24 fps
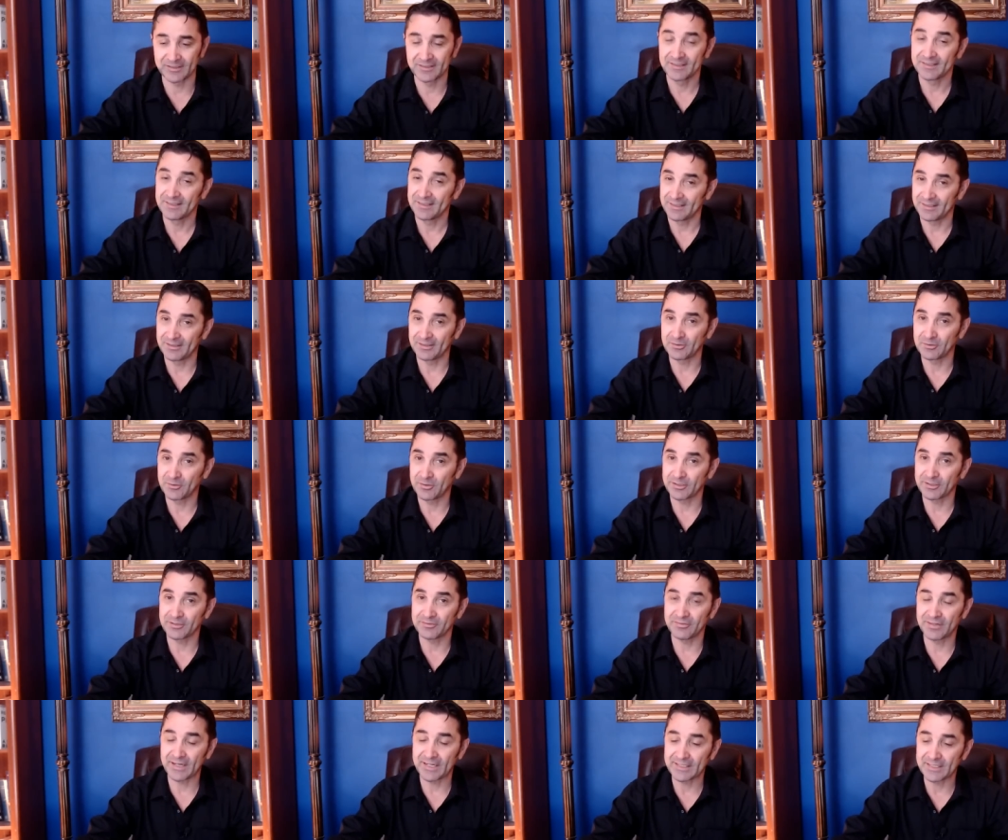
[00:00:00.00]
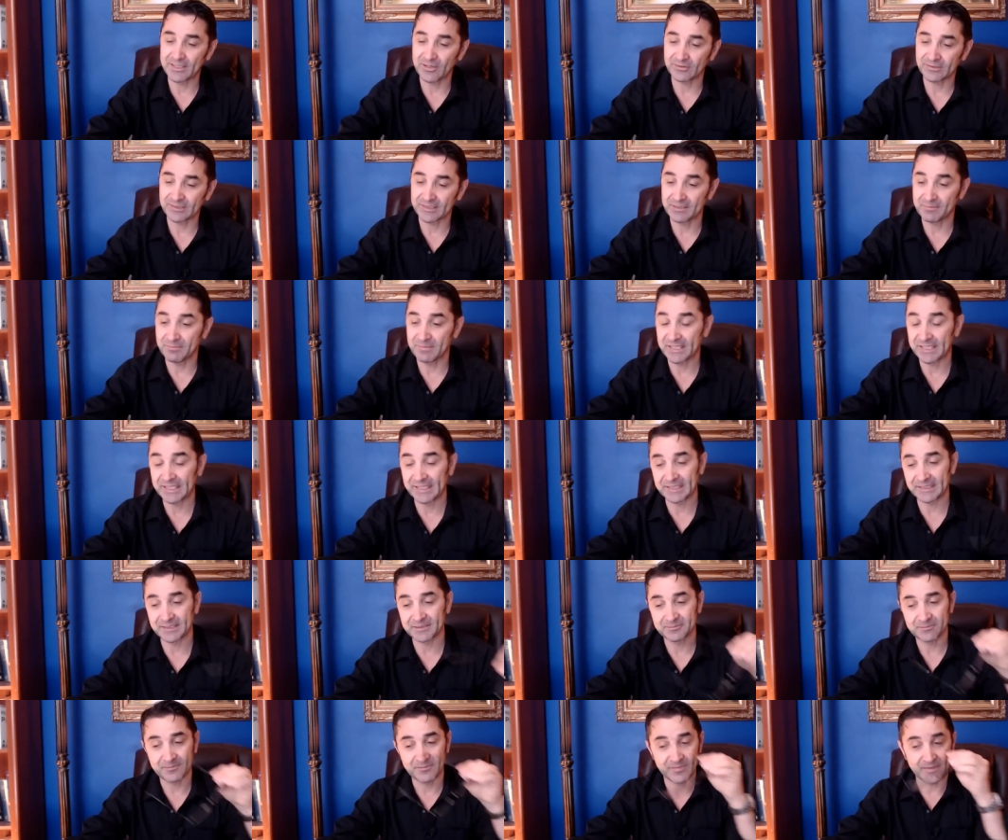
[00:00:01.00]
Uh, you're going to find out in a minute,
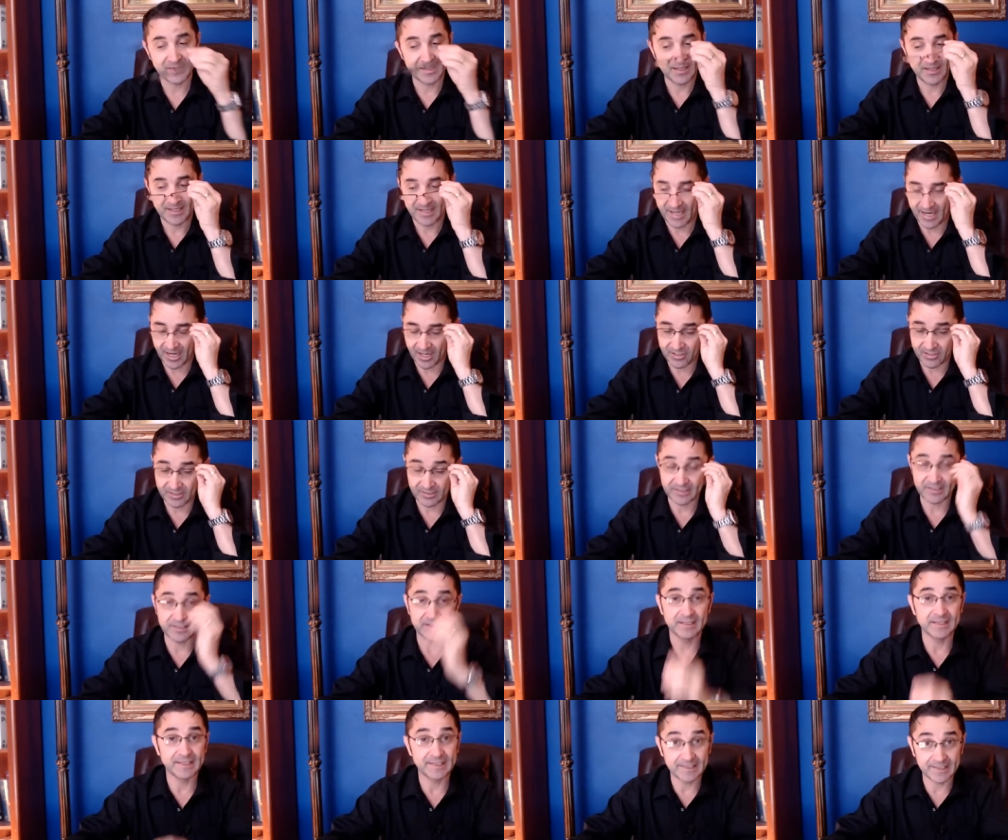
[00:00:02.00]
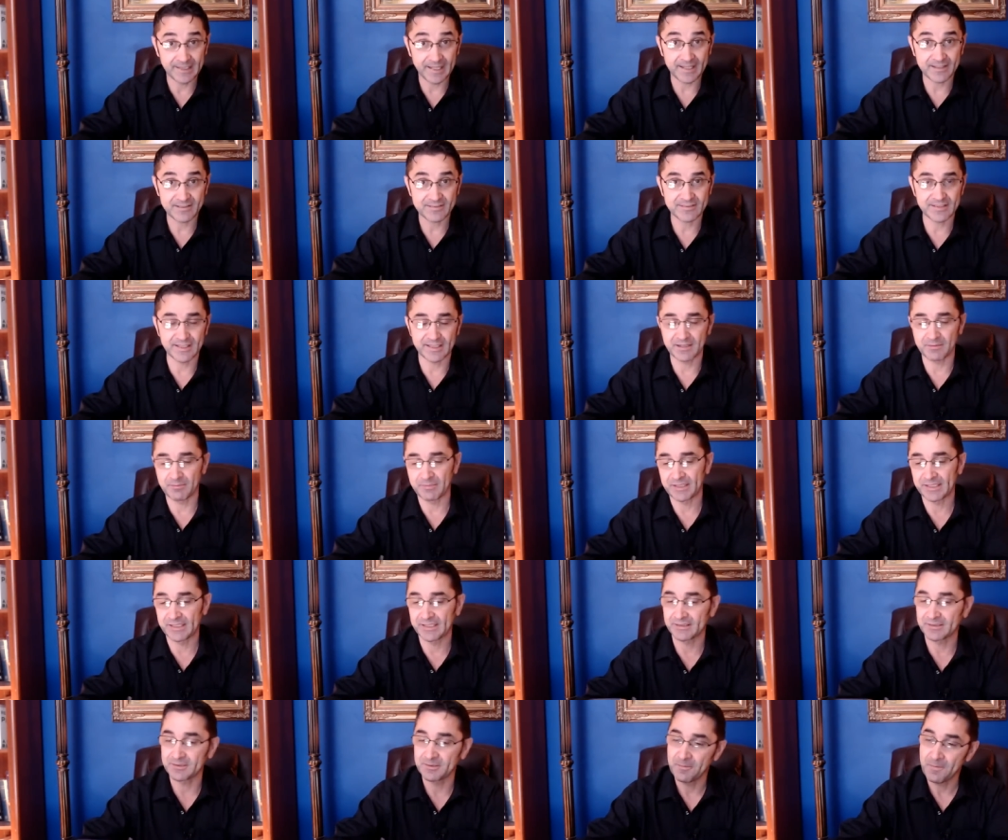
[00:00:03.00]
actually in less than a
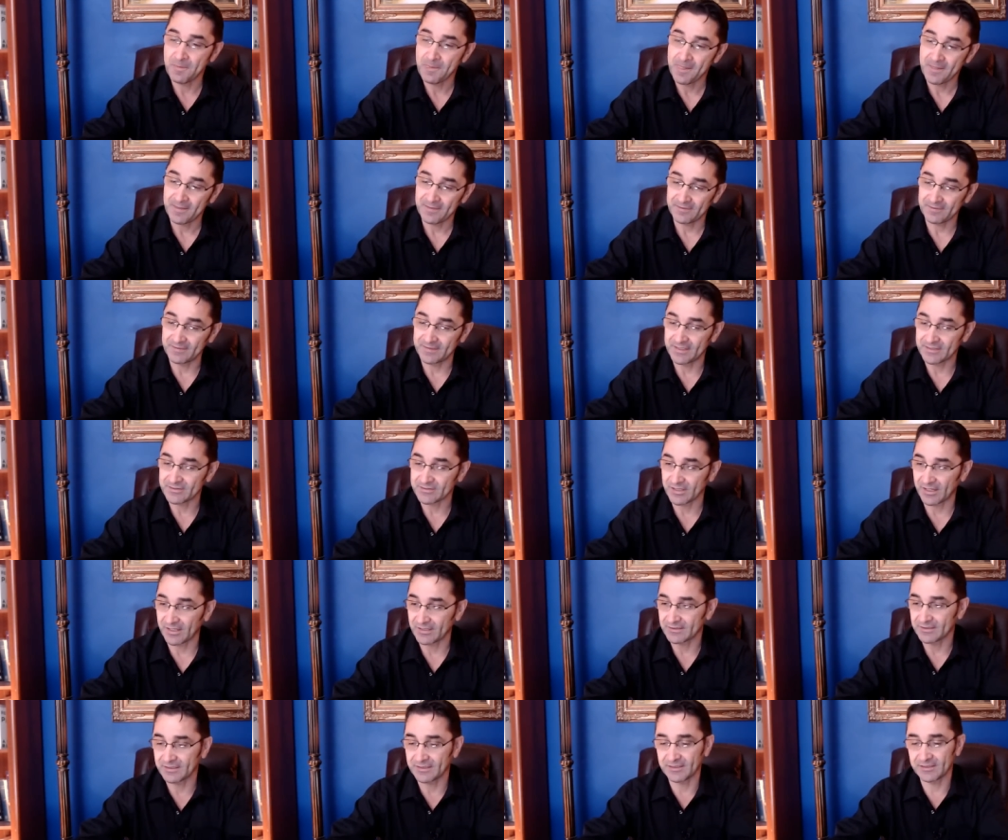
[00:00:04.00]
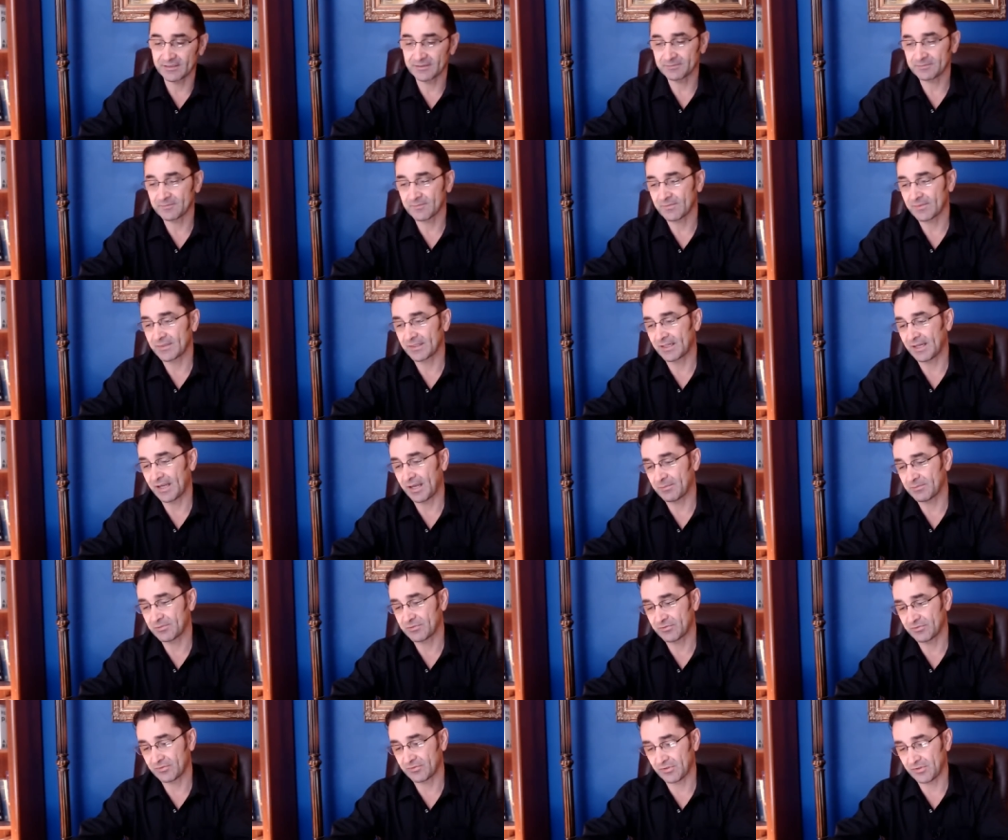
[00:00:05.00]
minute. This article comes
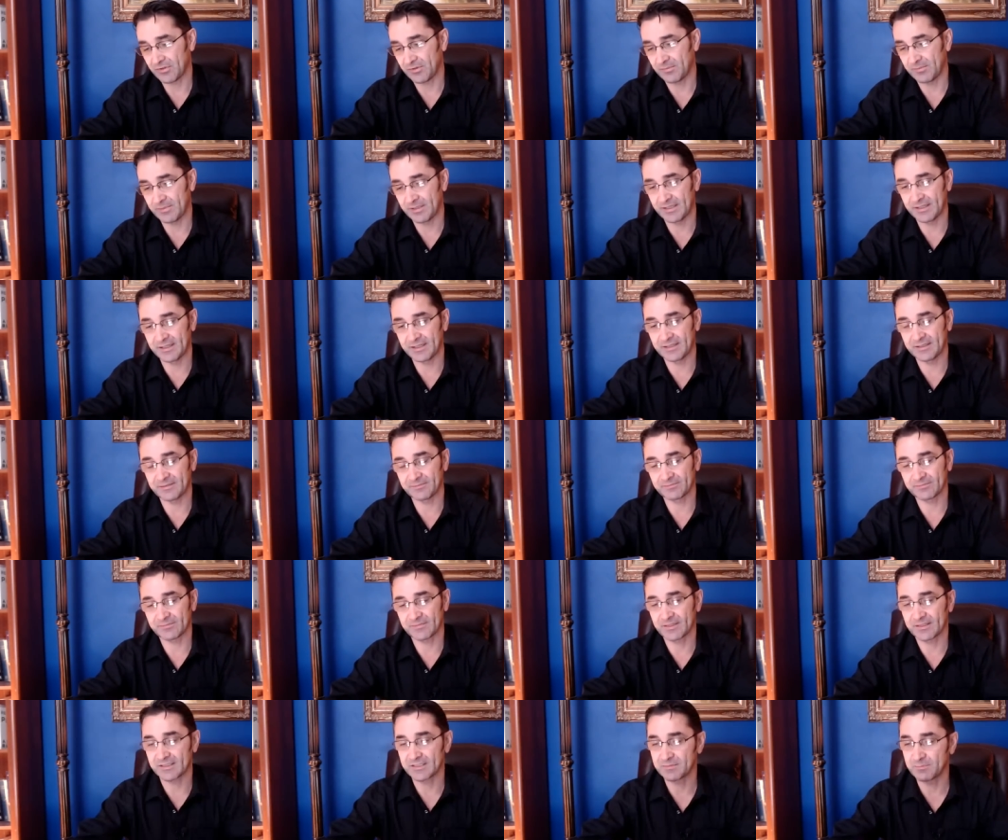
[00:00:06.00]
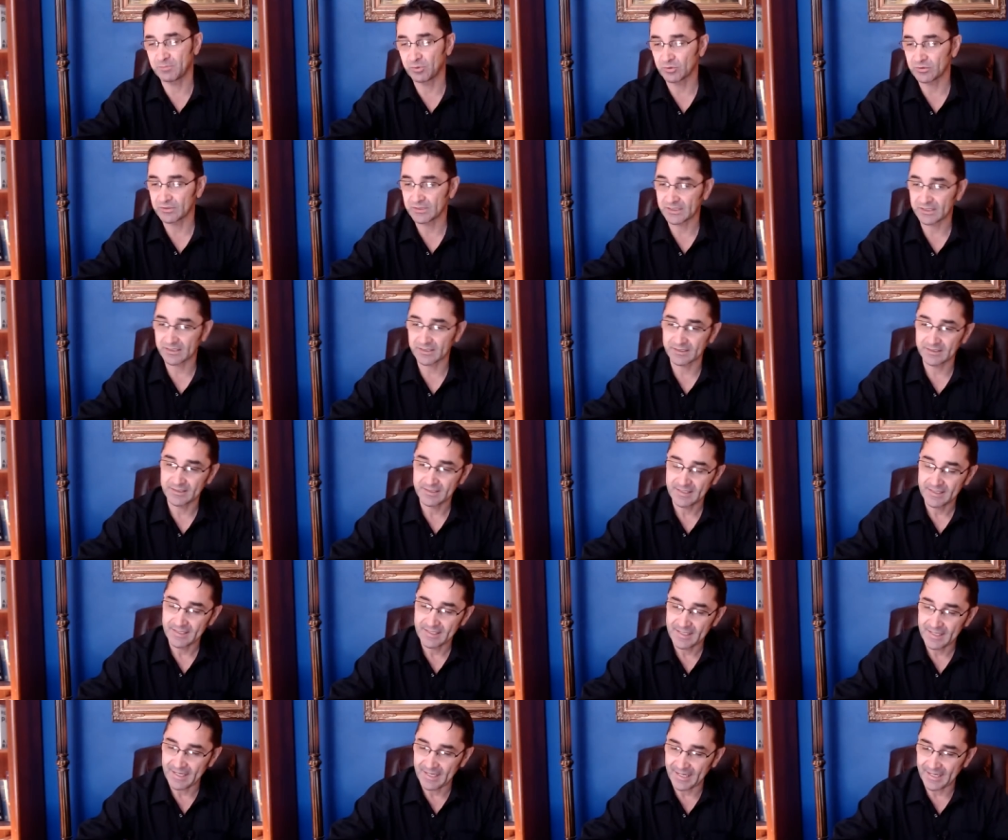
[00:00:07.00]
from uh, Sputnik
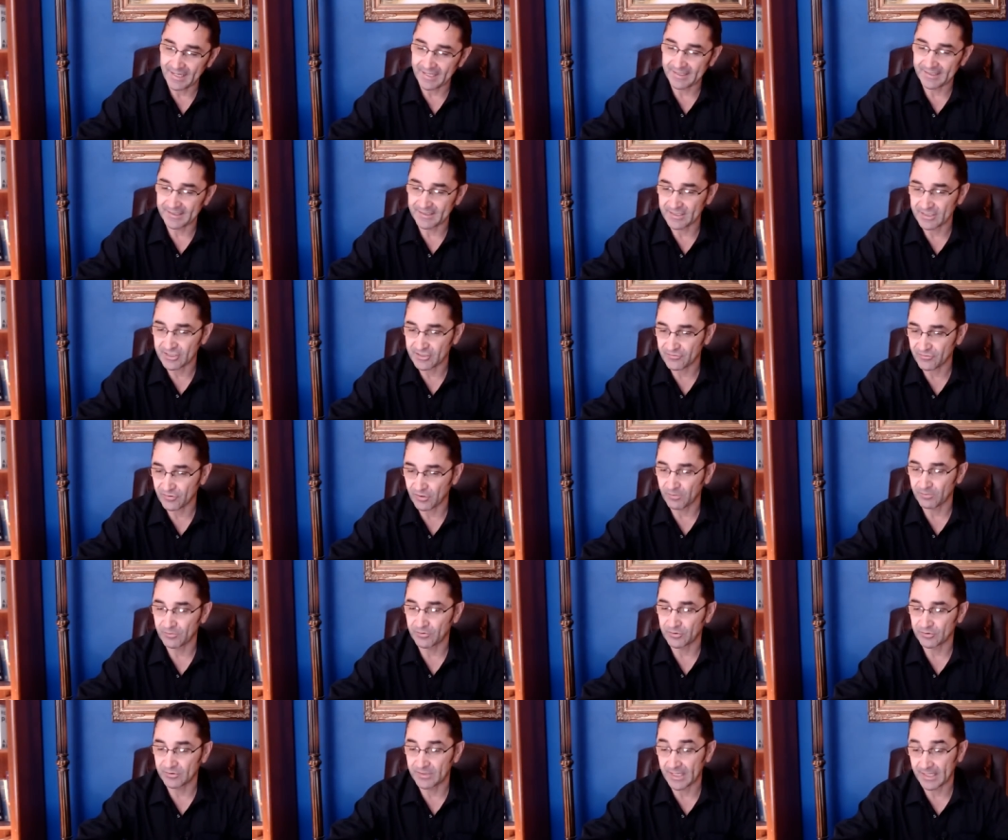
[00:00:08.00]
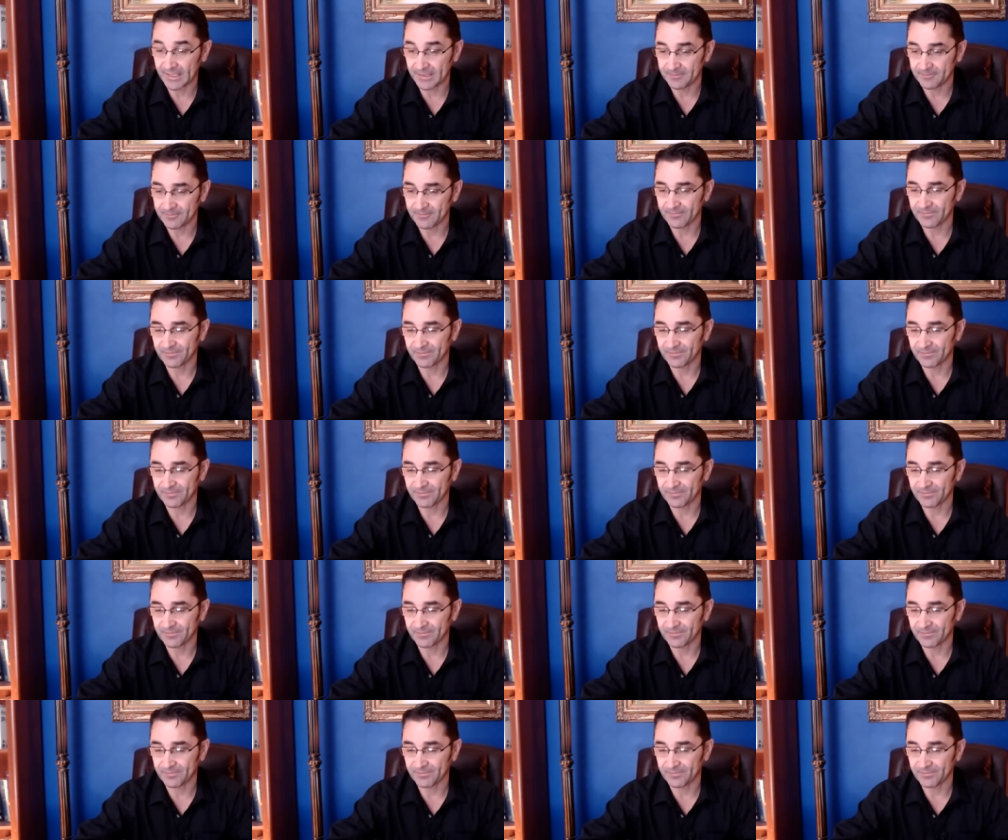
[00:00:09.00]
and it is from today.